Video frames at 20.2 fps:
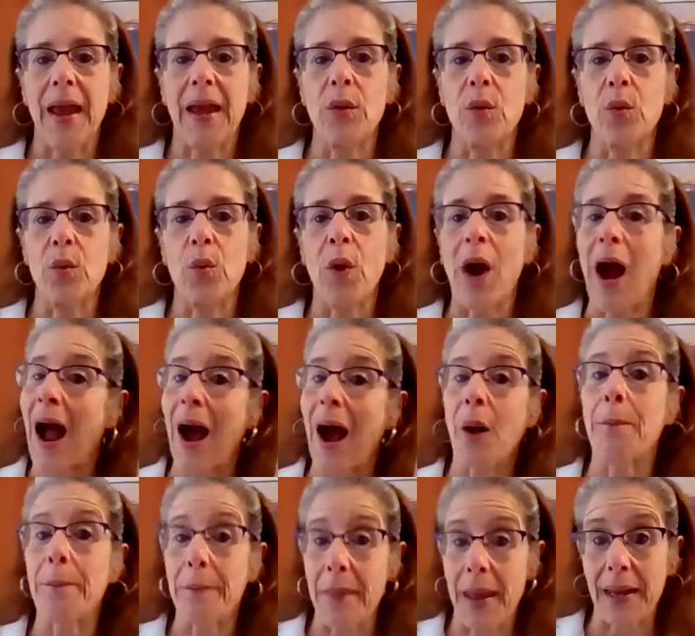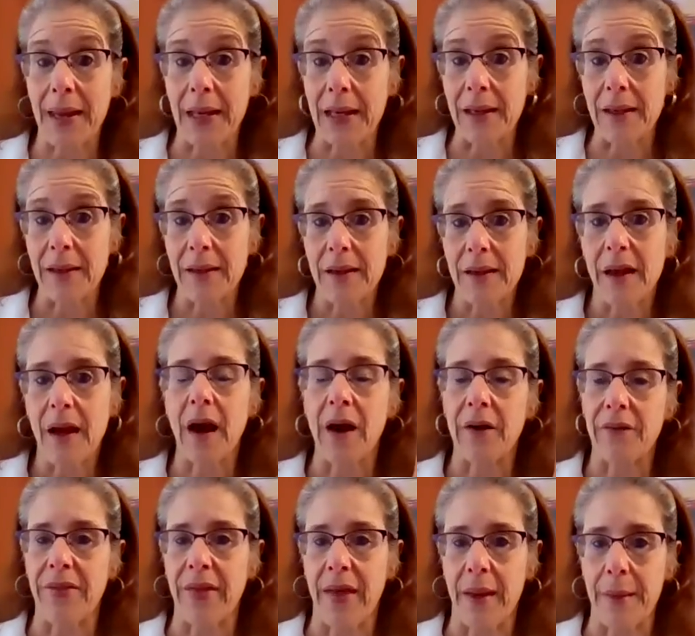and how many
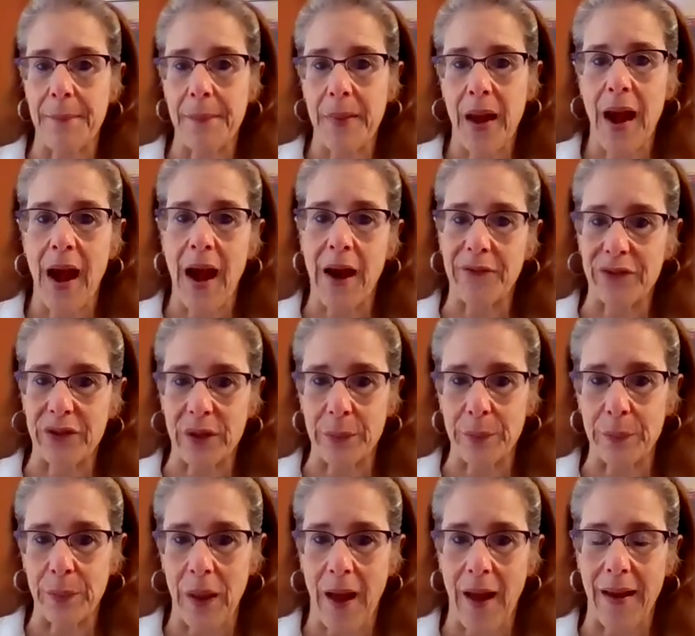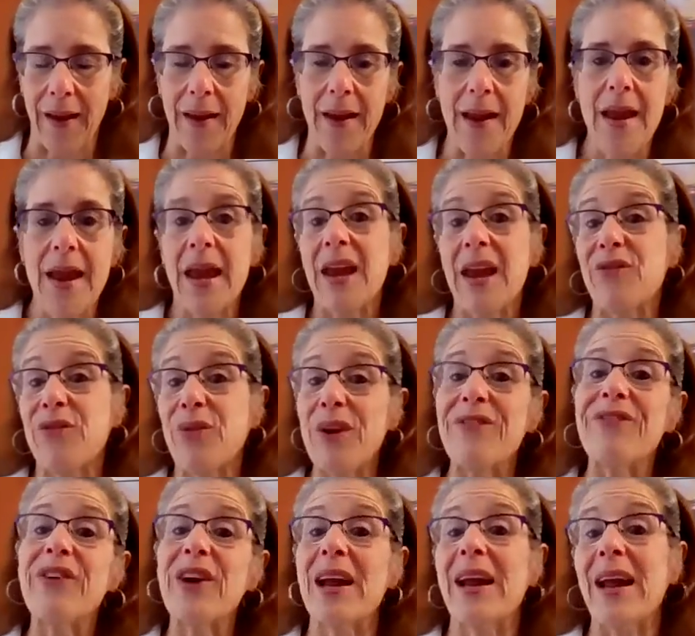of them have to comply. If
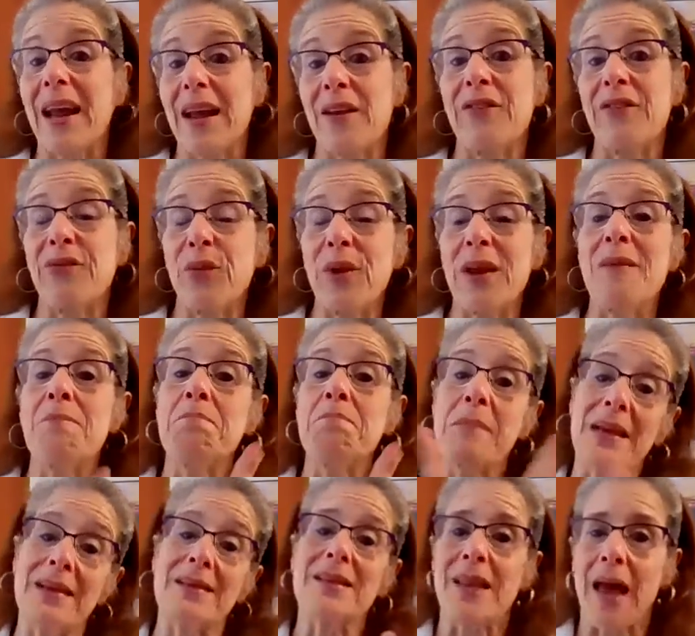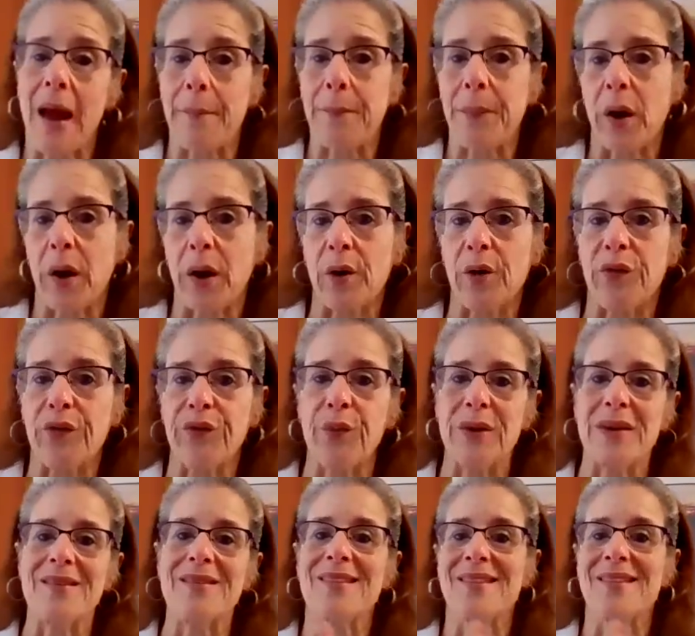we miss that part or
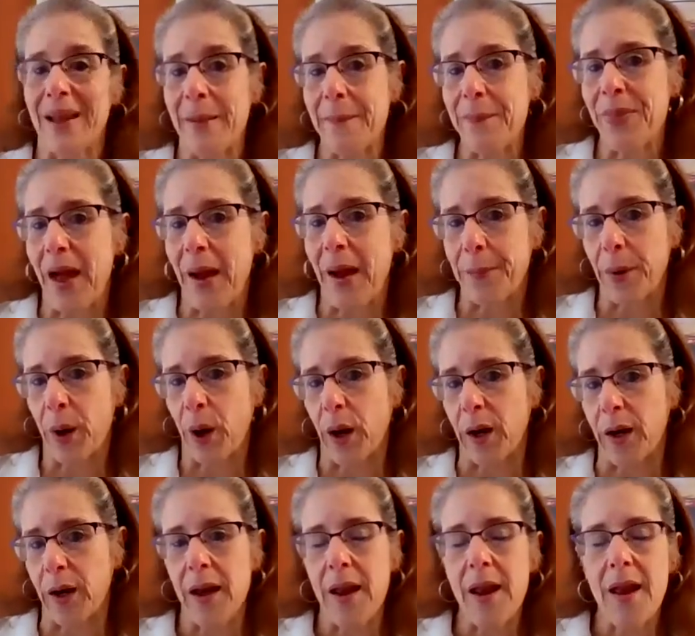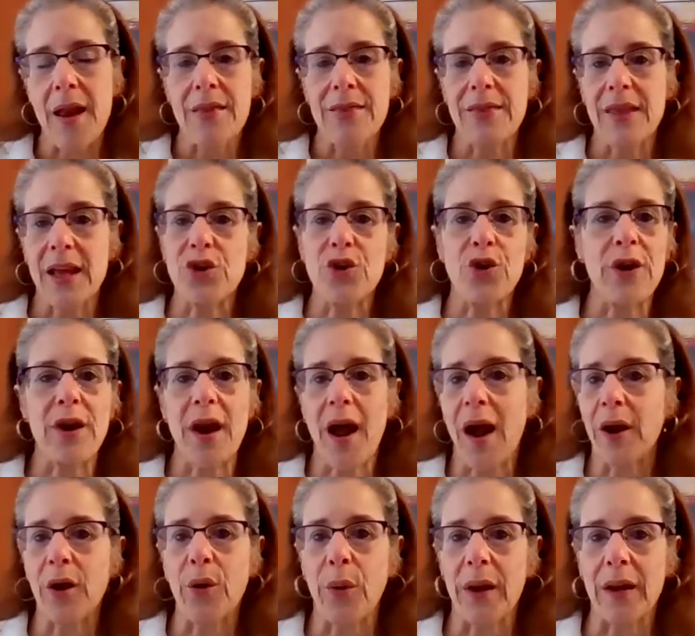if we skip that part, then you're
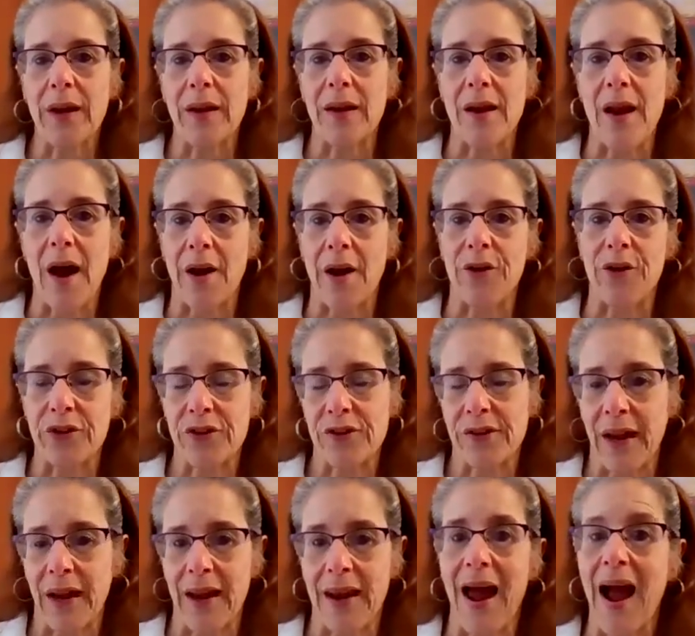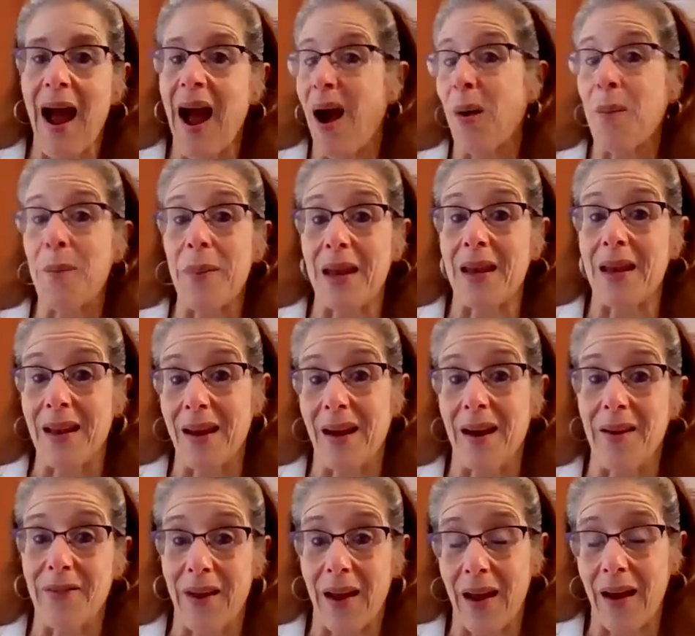not going to understand how
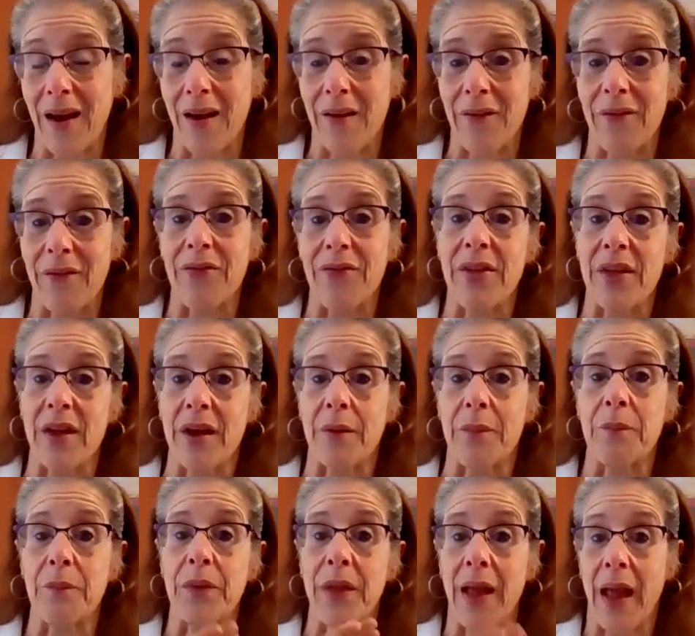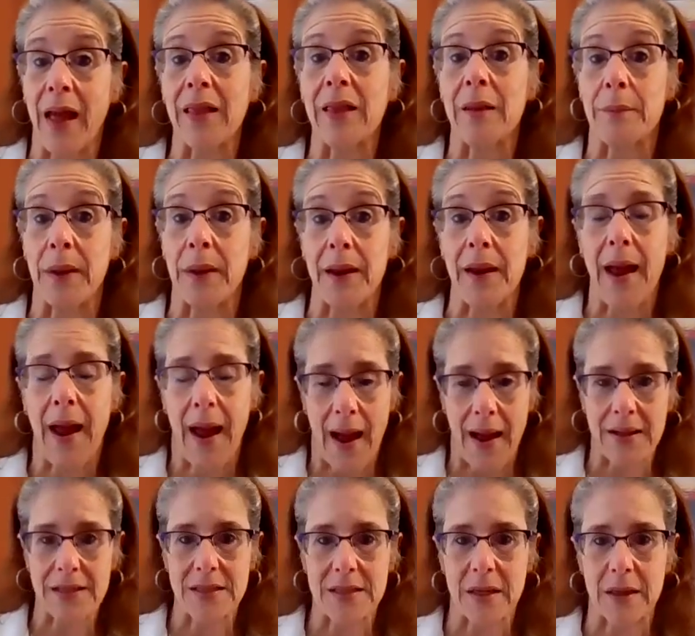many of the element
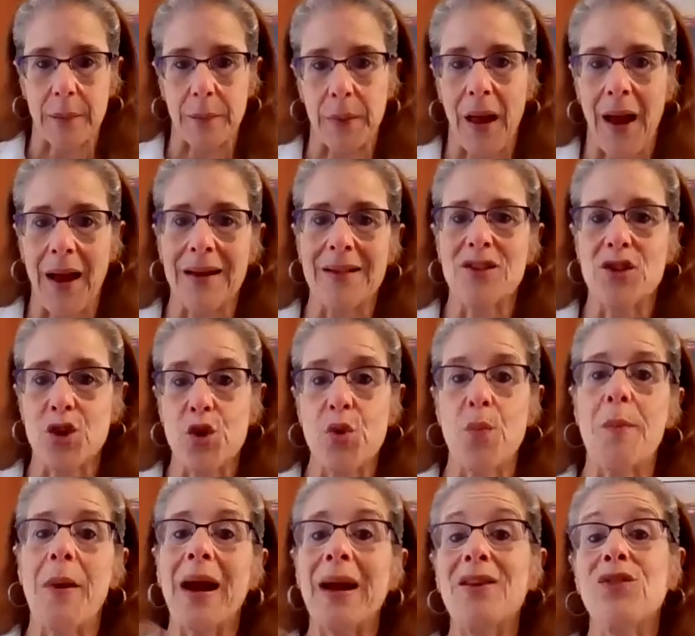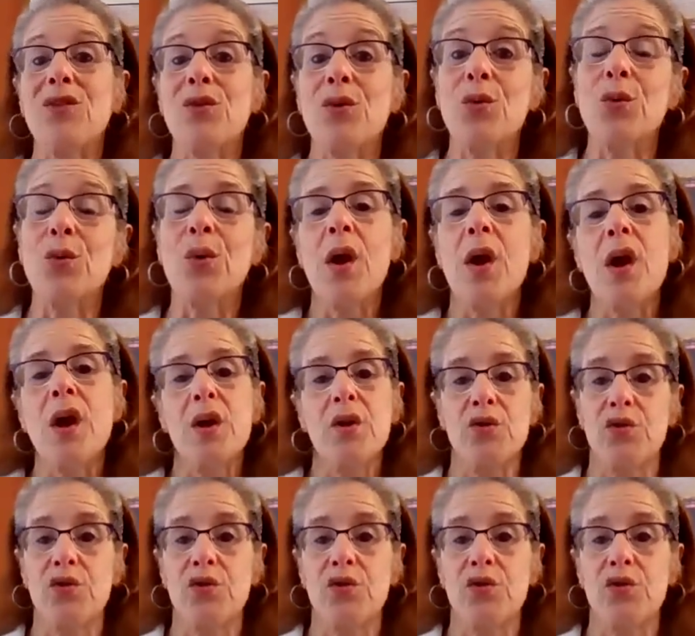has to comply. So you might do